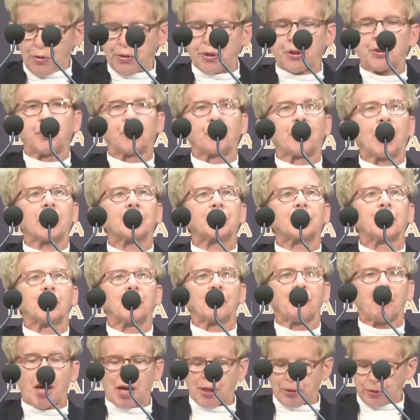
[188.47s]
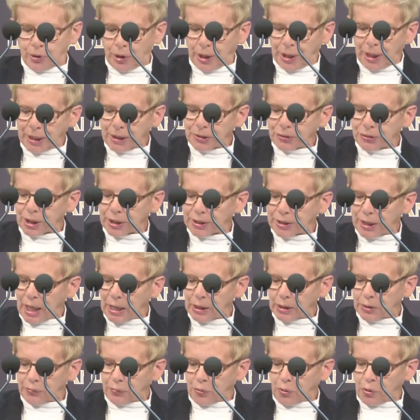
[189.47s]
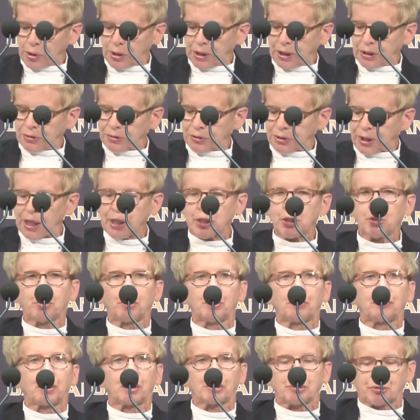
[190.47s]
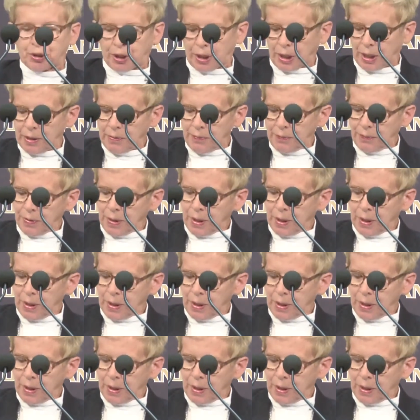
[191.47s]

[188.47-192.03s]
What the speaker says: the Director of Athletics at California State University,